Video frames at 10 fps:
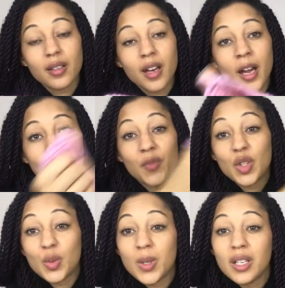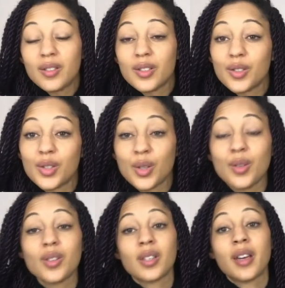um, the tweed
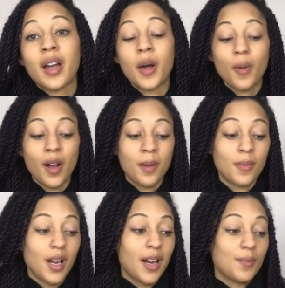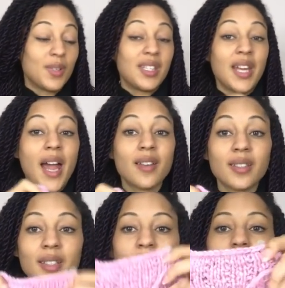suits and how I'm
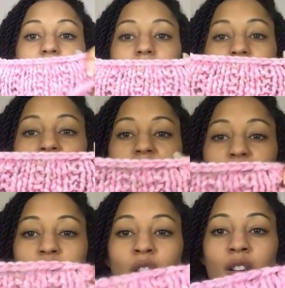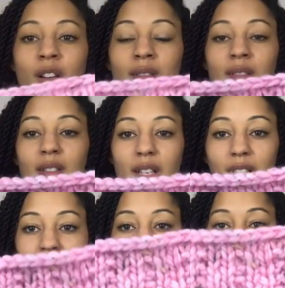obsessed and this yarn
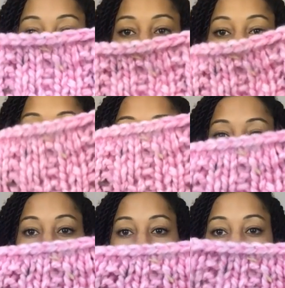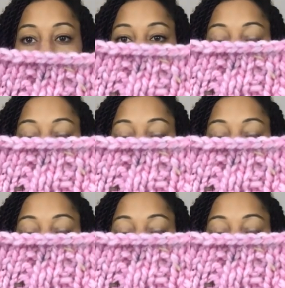carries on that obsession.